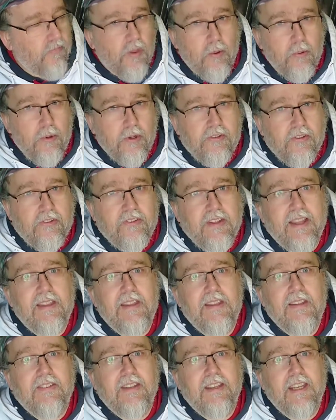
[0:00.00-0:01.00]
Looks
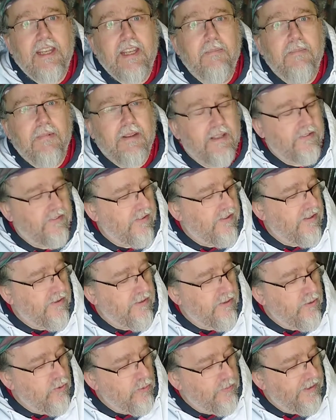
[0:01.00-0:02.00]
exactly the same as
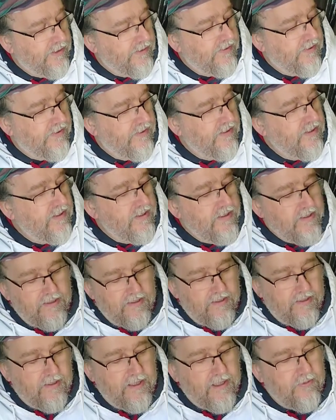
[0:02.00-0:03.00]
the Orbit.
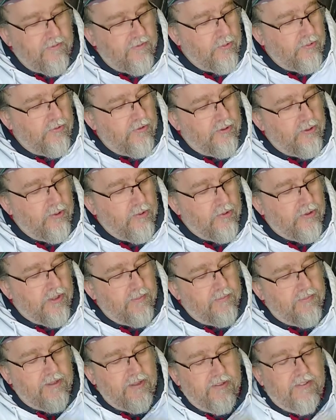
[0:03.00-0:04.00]
Yeah, if you want to load up,
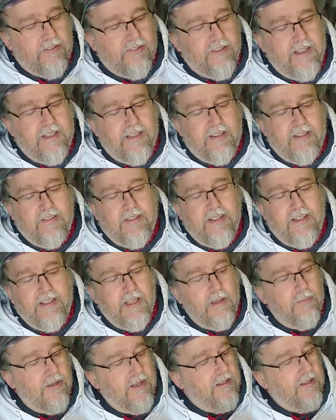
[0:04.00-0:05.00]
you just slide
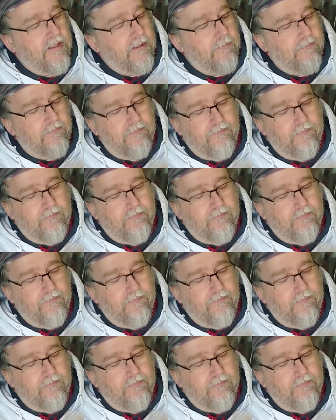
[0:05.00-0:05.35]
that back.